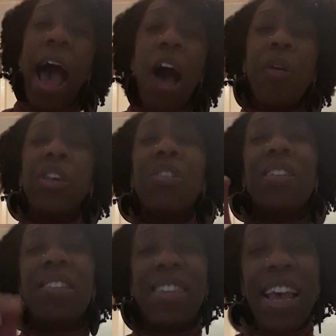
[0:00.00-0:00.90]
How can you
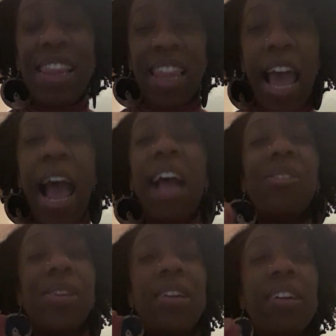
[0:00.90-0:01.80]
sit there and
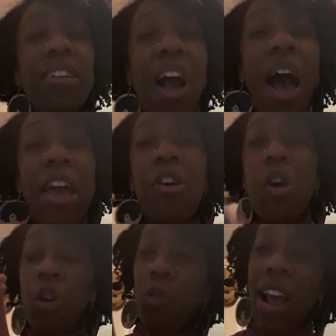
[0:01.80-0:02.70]
deny
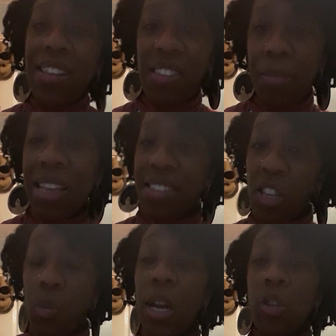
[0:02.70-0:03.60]
racism exists when